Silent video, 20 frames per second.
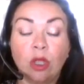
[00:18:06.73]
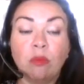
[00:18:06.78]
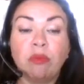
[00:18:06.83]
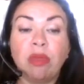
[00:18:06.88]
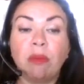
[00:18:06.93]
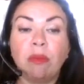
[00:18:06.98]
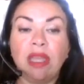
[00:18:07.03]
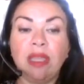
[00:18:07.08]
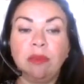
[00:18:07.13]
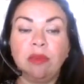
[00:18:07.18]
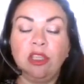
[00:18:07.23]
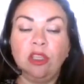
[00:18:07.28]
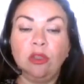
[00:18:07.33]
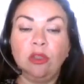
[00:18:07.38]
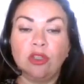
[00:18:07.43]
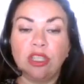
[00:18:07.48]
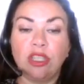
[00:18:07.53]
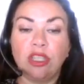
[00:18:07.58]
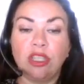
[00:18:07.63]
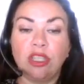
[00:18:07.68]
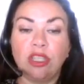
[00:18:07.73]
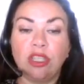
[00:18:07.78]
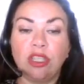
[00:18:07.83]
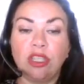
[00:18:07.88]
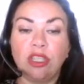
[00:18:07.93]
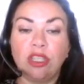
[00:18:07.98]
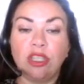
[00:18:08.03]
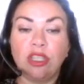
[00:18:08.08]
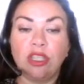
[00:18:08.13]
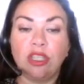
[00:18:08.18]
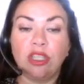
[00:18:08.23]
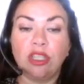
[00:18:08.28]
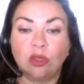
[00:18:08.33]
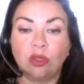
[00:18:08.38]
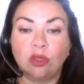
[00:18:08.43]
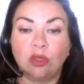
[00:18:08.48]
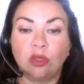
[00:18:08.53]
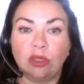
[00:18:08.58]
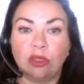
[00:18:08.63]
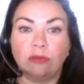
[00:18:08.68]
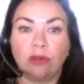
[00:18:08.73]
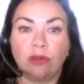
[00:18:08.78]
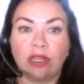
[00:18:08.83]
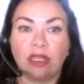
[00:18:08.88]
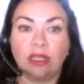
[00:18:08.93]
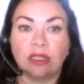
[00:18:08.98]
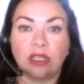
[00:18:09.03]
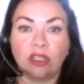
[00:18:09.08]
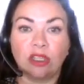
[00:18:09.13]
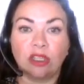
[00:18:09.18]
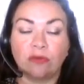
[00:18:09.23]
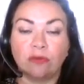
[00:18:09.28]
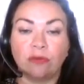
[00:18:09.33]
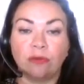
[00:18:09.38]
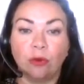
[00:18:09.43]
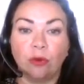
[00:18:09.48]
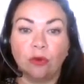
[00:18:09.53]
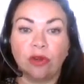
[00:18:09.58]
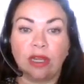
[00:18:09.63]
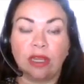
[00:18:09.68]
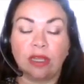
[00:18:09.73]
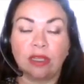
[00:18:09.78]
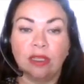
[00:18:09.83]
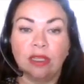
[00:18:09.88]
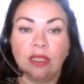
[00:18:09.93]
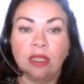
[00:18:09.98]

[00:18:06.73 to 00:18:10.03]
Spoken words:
but maybe you just haven't given yourself recognition for it.